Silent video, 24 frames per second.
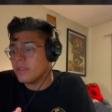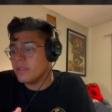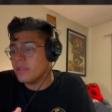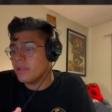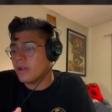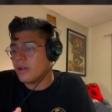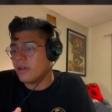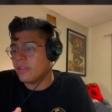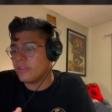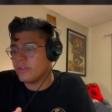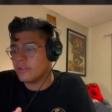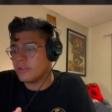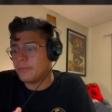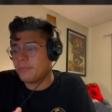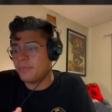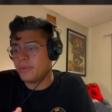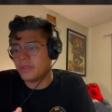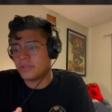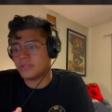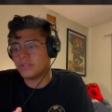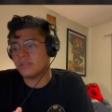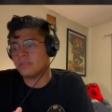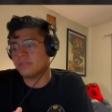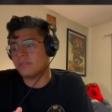Other
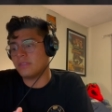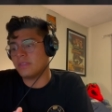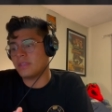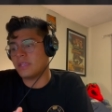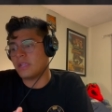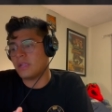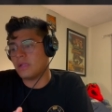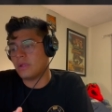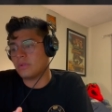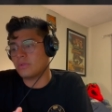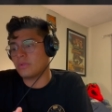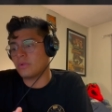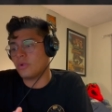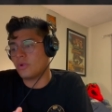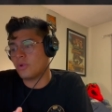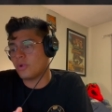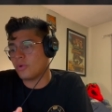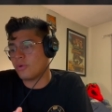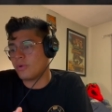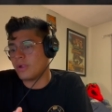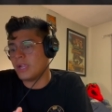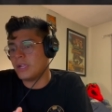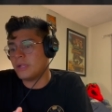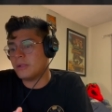depictions of the character are
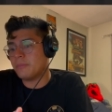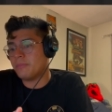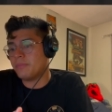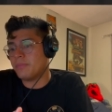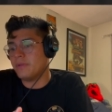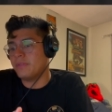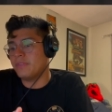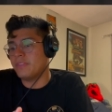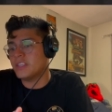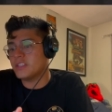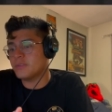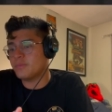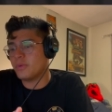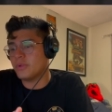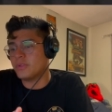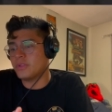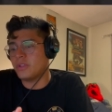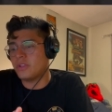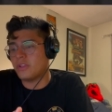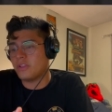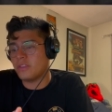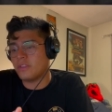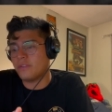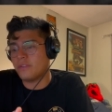great, but this particular